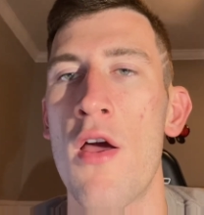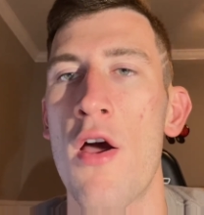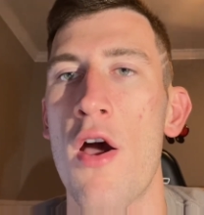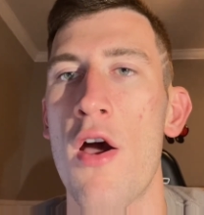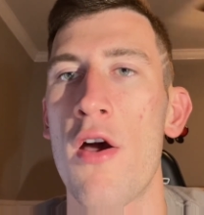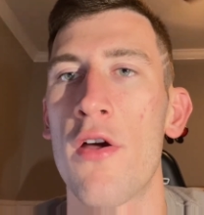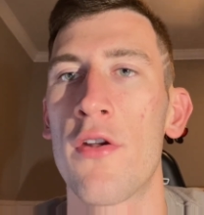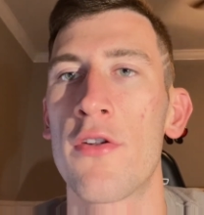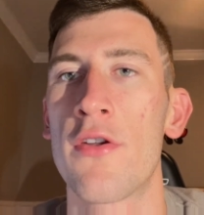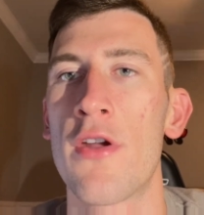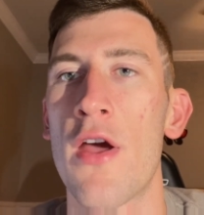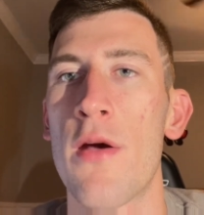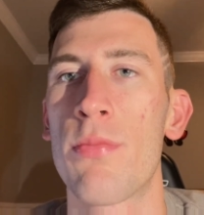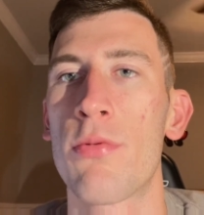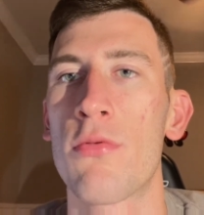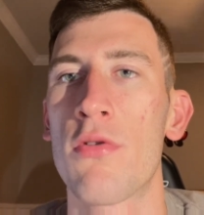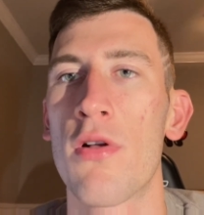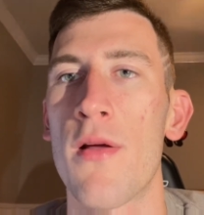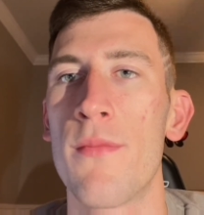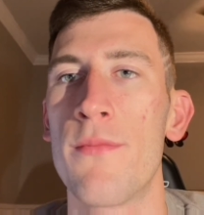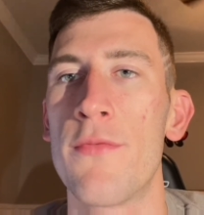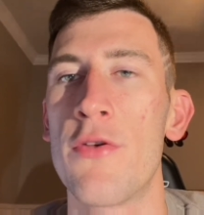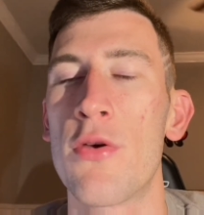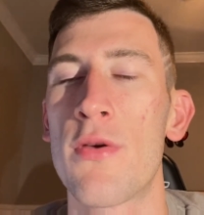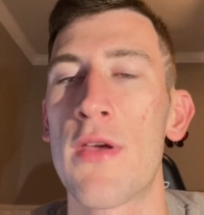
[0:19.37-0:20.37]
On Dub
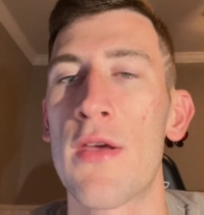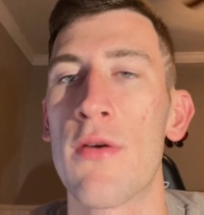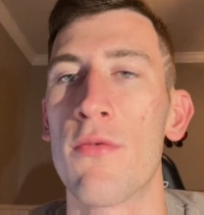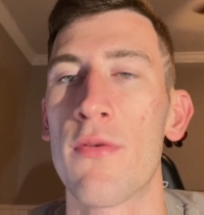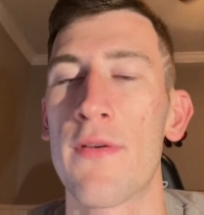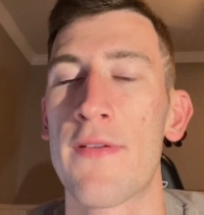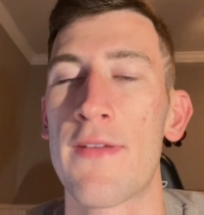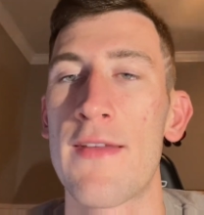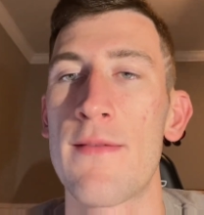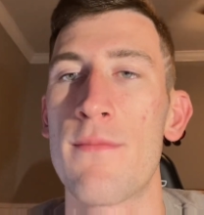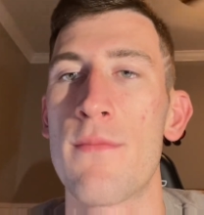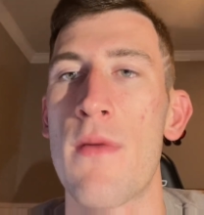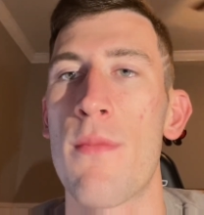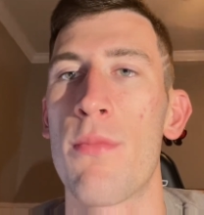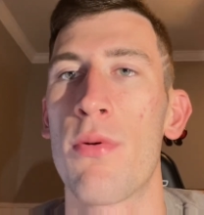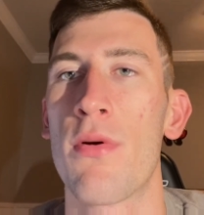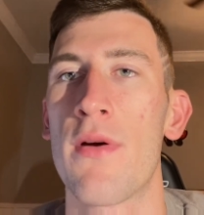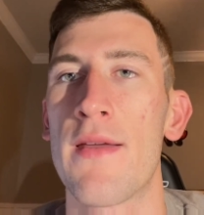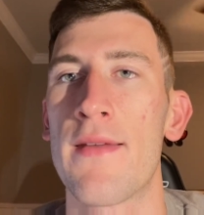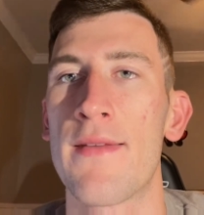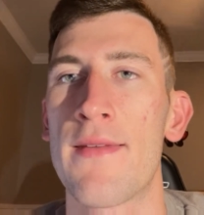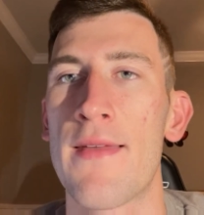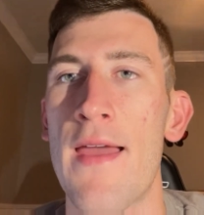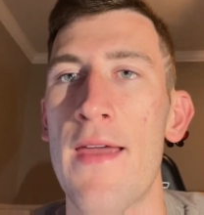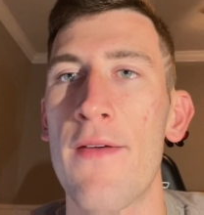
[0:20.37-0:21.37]
Club, you can receive my
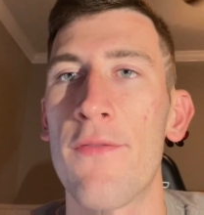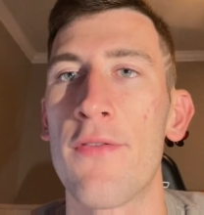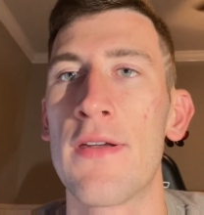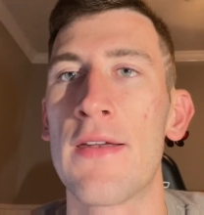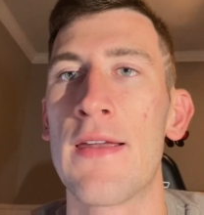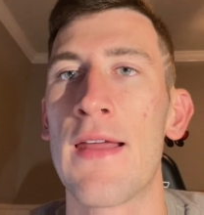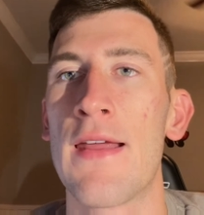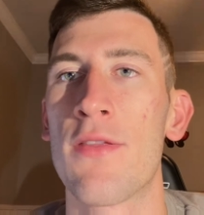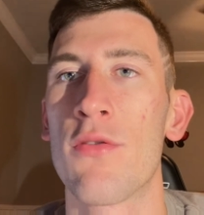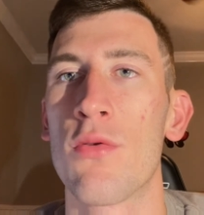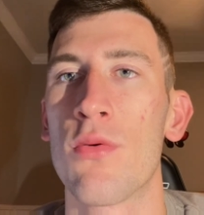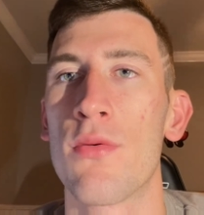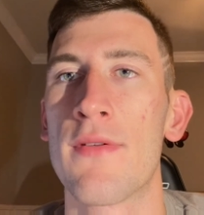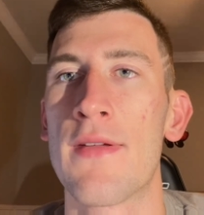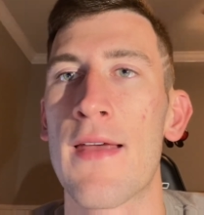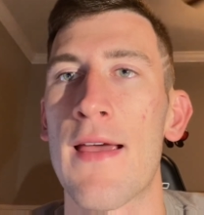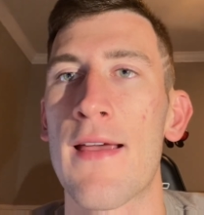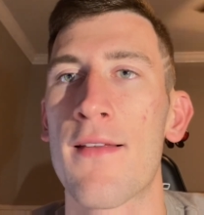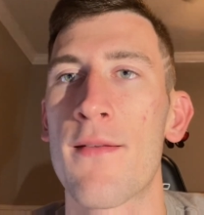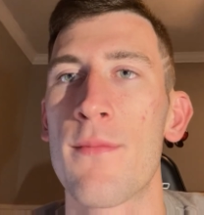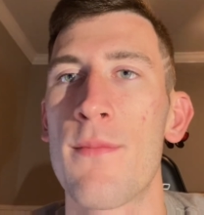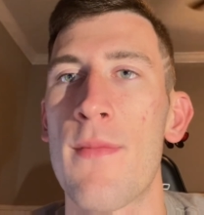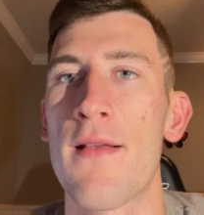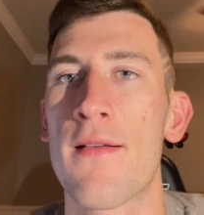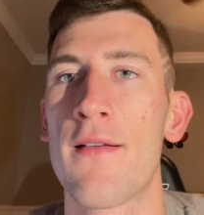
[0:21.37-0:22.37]
plays every day through
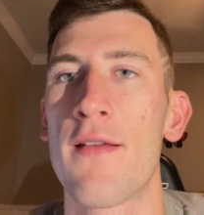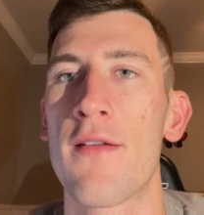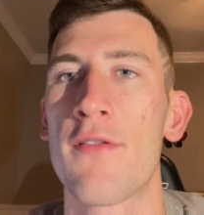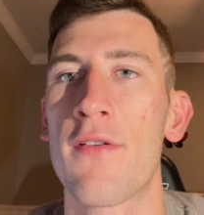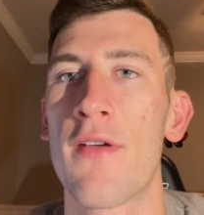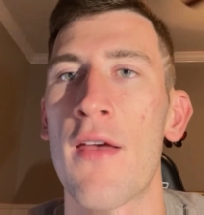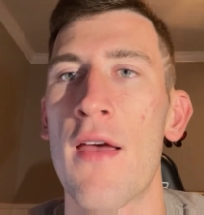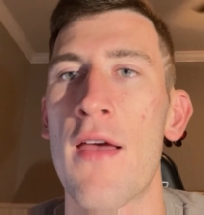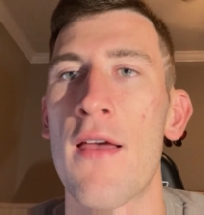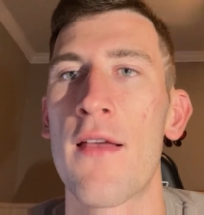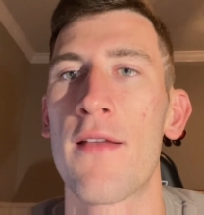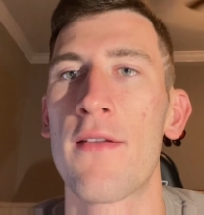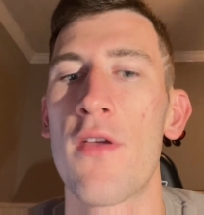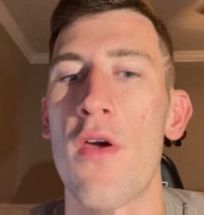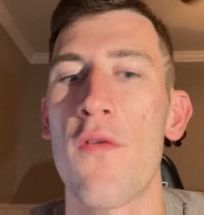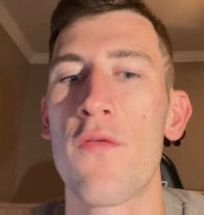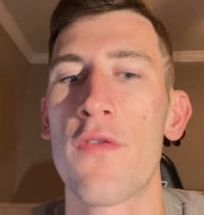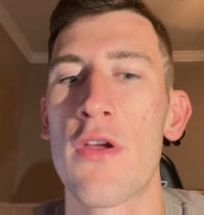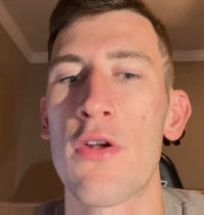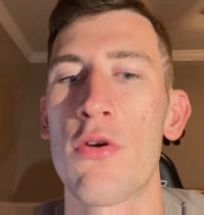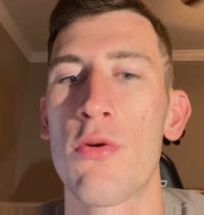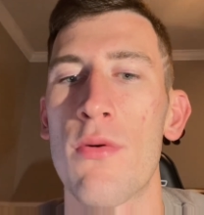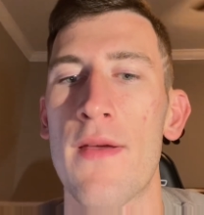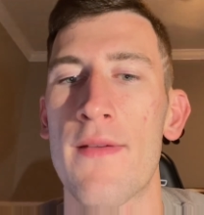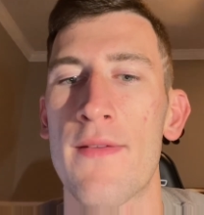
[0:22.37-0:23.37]
text message. So if
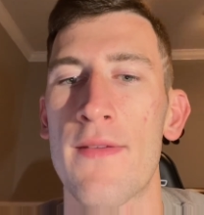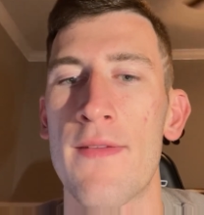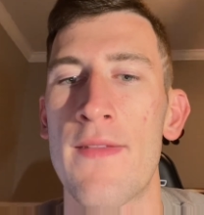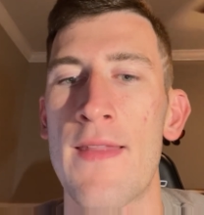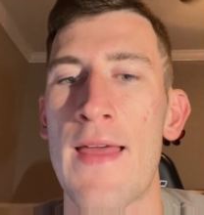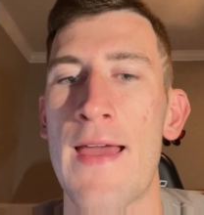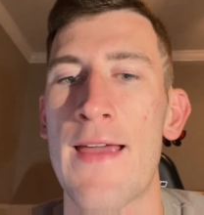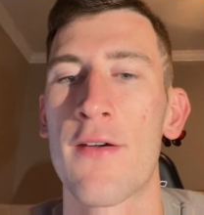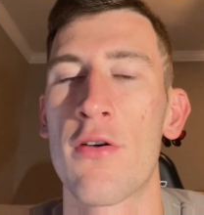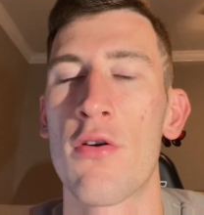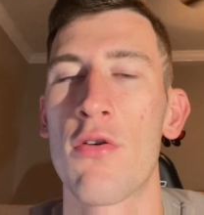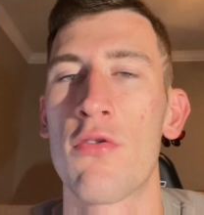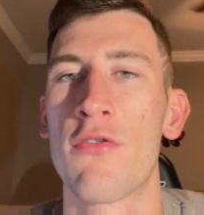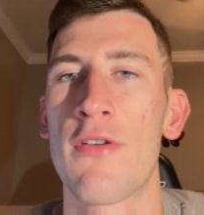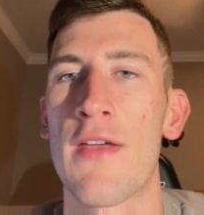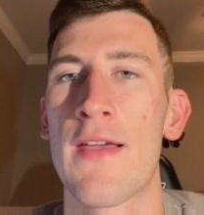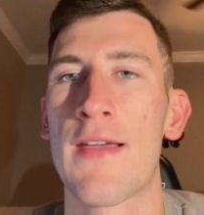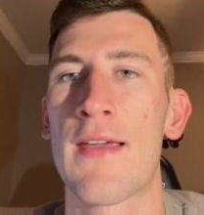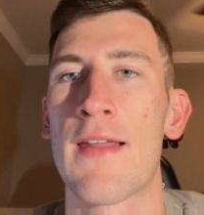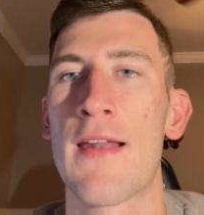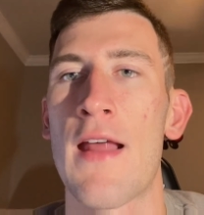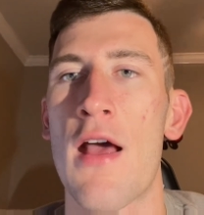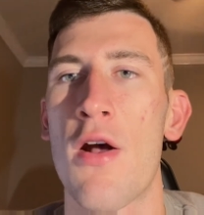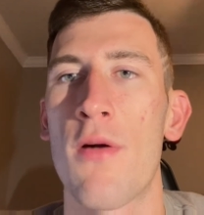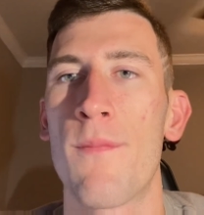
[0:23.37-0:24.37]
you're interested in that, go
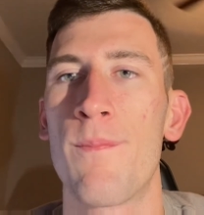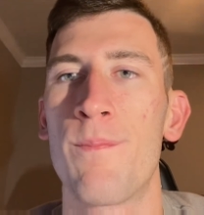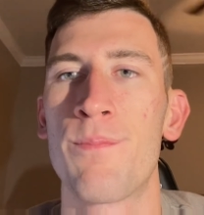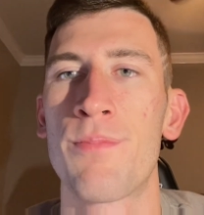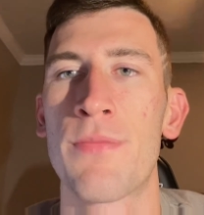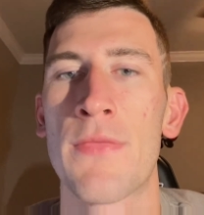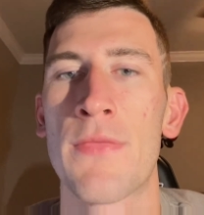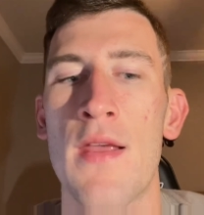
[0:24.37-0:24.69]
check it out.